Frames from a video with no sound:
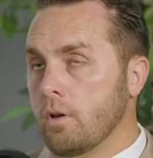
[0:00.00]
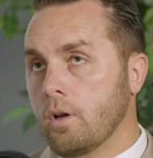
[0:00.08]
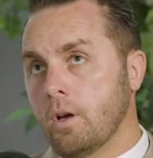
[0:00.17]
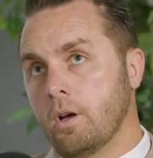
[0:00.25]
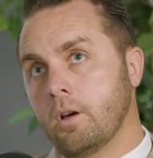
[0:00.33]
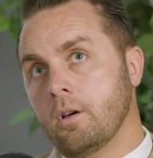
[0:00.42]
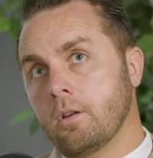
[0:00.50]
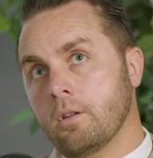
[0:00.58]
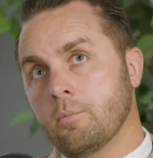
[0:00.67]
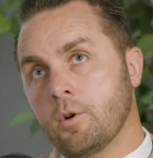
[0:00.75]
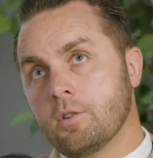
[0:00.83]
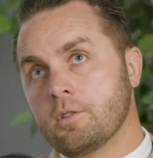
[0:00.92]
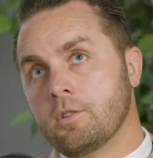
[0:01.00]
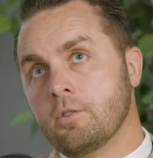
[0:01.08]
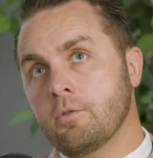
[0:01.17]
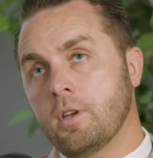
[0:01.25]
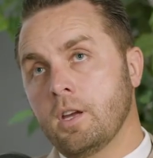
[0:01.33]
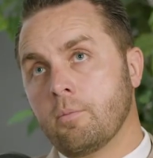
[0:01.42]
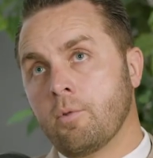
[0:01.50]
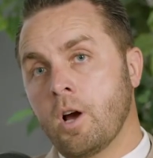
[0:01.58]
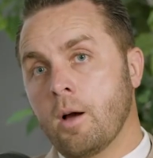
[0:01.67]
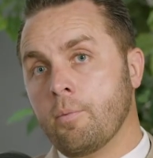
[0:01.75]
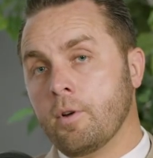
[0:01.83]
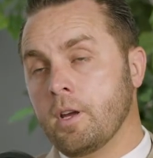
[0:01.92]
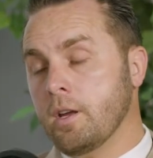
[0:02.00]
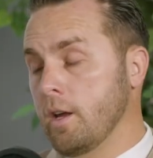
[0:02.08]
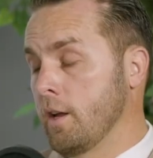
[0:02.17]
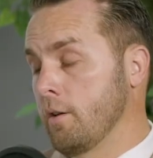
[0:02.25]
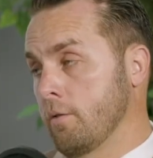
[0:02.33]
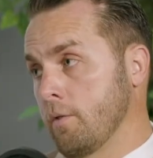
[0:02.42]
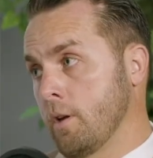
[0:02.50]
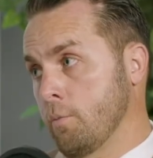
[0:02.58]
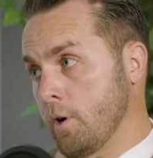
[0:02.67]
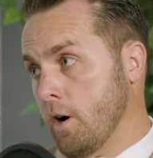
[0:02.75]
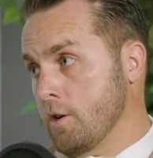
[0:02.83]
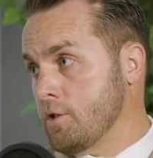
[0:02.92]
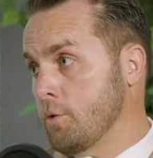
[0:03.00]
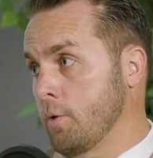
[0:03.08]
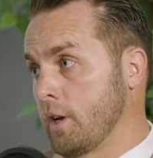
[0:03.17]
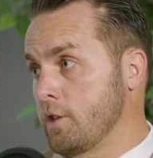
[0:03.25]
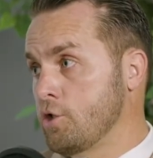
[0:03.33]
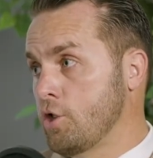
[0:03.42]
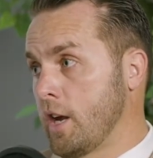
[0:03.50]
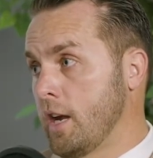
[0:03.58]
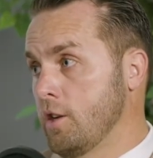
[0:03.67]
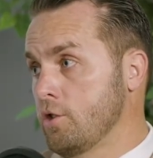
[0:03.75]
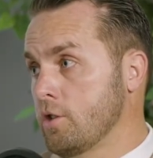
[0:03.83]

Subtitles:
Oh, the most unique property in regards to an exchange?